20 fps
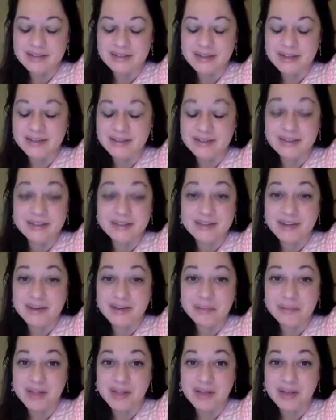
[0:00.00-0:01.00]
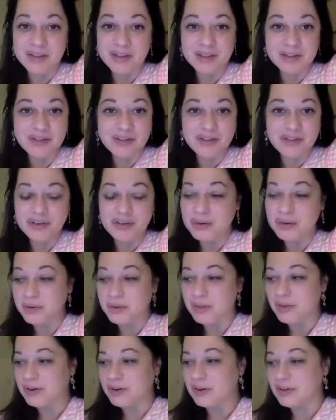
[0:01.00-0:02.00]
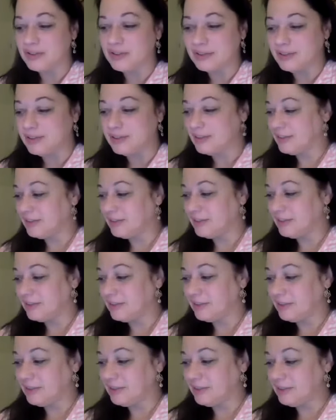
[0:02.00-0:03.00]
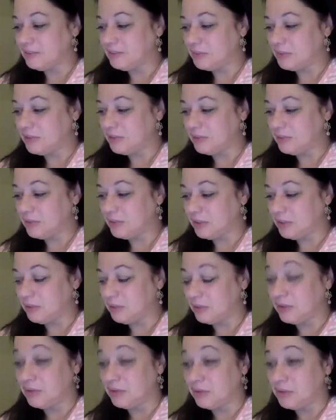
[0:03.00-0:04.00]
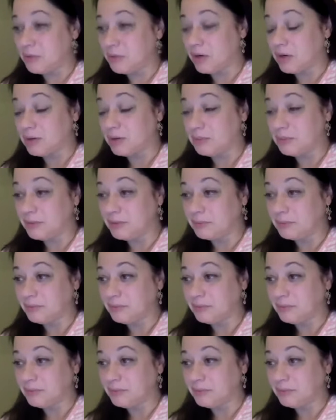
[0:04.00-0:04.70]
I just am loving this journey with her. It's been really, really remarkable.